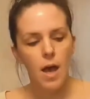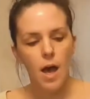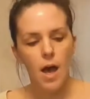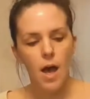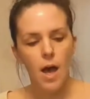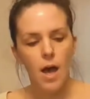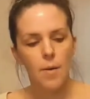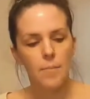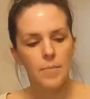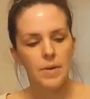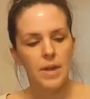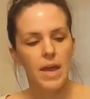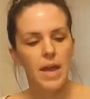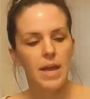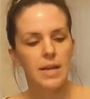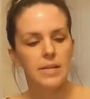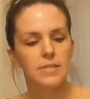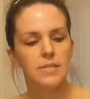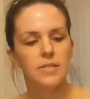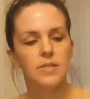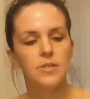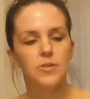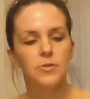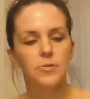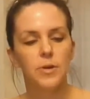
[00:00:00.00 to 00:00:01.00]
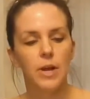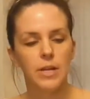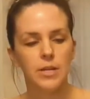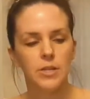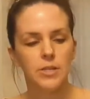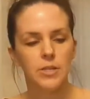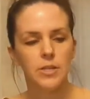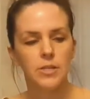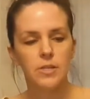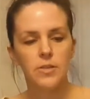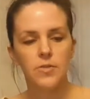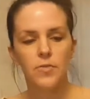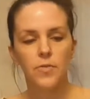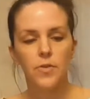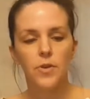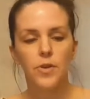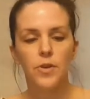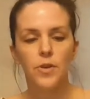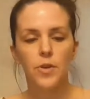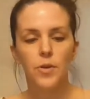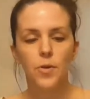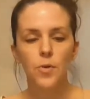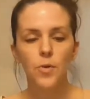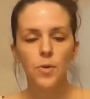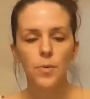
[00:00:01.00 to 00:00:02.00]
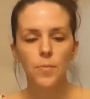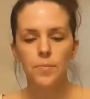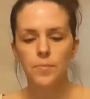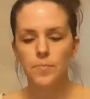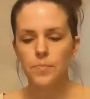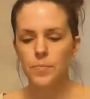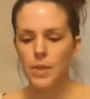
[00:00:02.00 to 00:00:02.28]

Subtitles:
It has the directions for you,